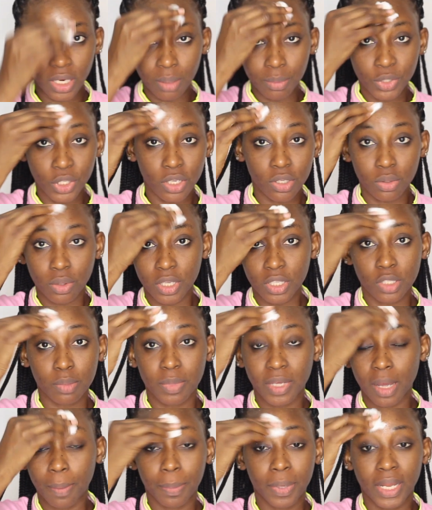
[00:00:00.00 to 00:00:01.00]
and I'm just going
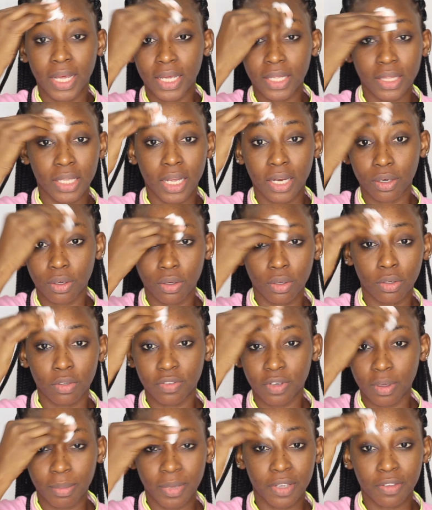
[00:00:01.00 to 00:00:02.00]
to be applying that all
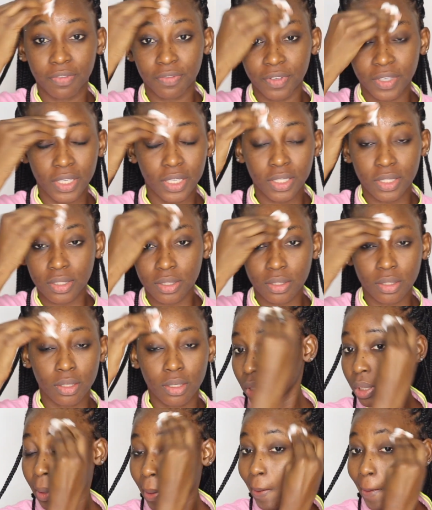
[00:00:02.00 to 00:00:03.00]
over my face.